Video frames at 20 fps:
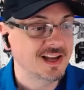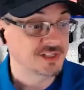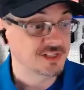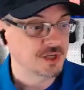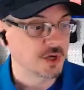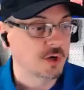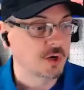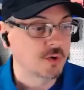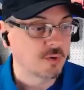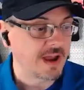It's
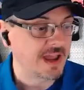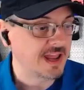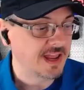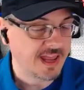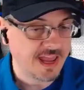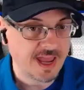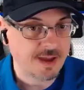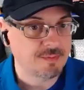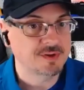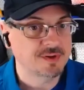a great
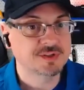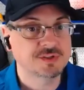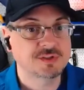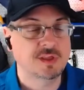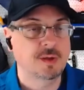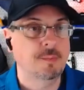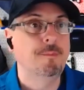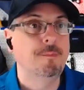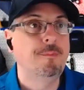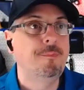camera. It's
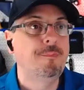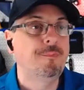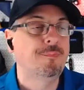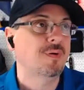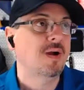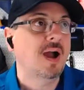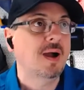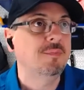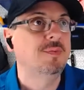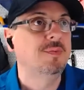the
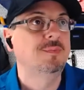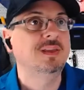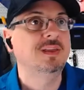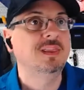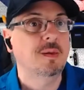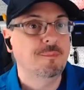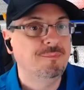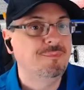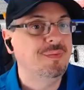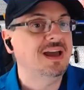probably
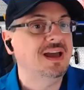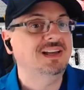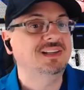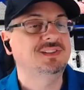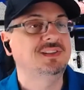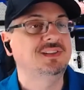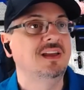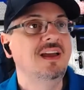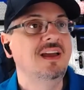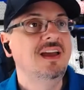the
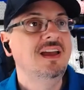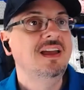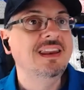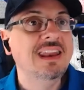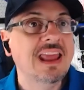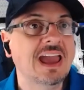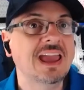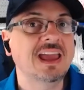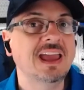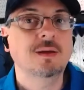best
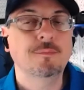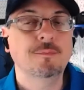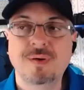Nike,